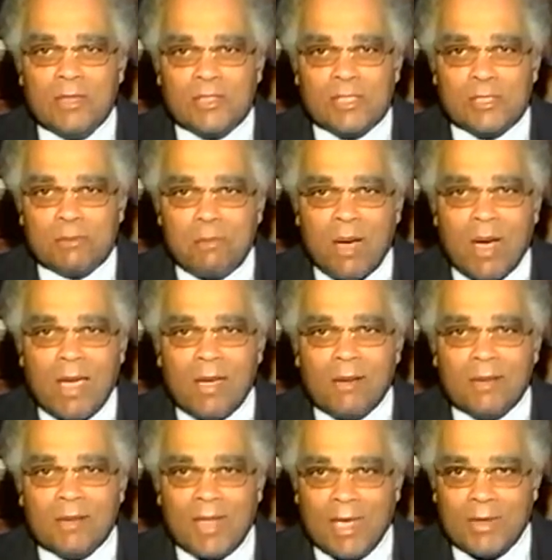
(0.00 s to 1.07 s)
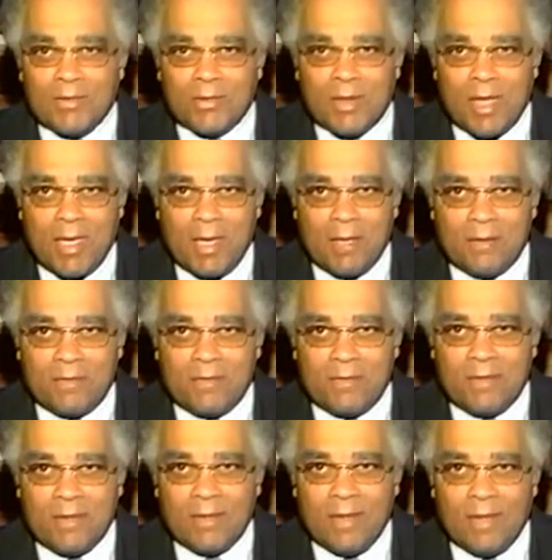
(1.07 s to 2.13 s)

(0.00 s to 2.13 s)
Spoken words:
smile and laugh.